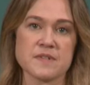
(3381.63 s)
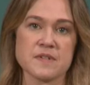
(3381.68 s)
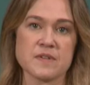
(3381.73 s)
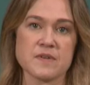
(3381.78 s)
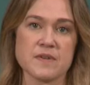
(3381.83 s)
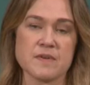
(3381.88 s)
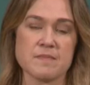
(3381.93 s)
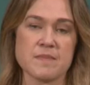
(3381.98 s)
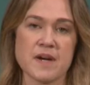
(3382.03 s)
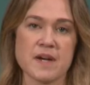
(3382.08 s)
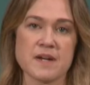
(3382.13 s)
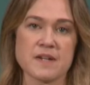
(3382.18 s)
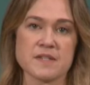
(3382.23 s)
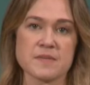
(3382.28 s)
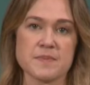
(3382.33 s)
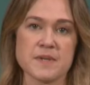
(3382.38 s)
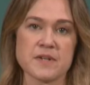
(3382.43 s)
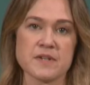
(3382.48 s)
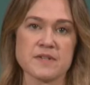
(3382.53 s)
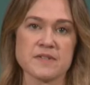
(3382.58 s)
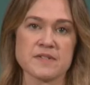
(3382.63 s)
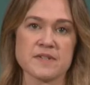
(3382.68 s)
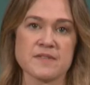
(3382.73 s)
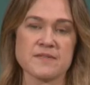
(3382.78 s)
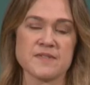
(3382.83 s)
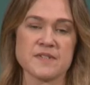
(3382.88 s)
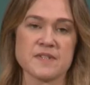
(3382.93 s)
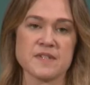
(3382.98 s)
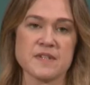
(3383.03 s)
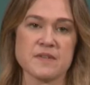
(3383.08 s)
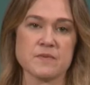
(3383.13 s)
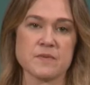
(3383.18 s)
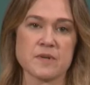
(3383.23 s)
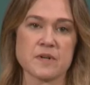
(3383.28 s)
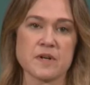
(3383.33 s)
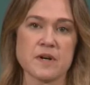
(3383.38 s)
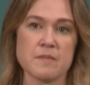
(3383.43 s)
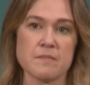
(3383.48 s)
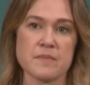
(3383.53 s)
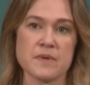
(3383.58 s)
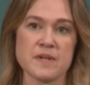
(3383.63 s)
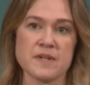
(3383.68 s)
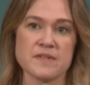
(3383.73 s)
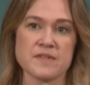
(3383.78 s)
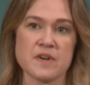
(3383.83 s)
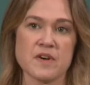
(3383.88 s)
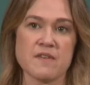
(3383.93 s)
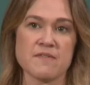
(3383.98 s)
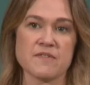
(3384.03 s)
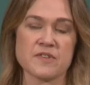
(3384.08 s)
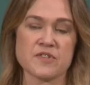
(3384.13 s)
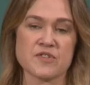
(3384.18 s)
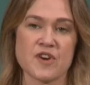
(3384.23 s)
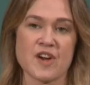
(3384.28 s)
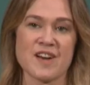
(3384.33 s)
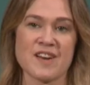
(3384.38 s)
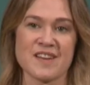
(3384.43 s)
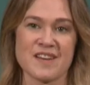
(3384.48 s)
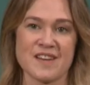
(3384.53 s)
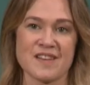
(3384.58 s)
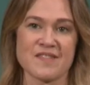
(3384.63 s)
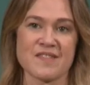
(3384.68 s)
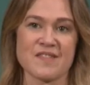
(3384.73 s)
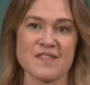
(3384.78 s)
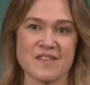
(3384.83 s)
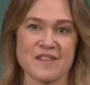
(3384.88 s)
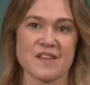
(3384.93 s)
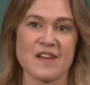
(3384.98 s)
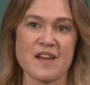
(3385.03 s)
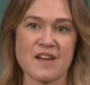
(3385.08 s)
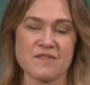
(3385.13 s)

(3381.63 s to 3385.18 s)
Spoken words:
you know, in my experience, I've seen where companies often try to get the